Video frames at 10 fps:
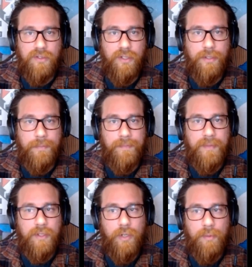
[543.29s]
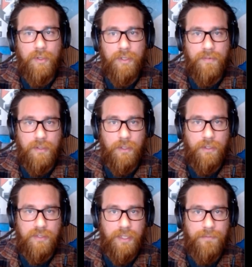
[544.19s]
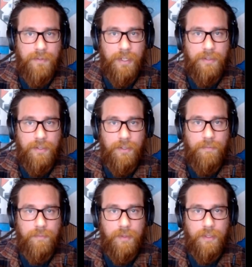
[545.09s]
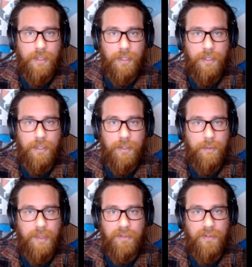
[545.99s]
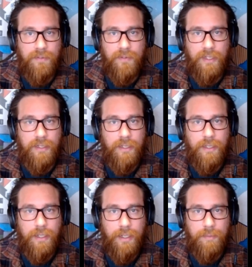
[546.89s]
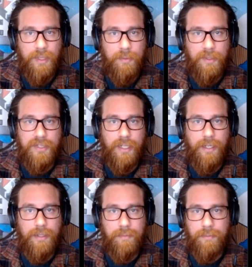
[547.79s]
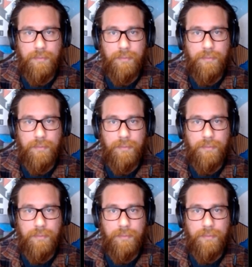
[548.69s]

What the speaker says: So grab all of the logs and then find the P50 and publish that,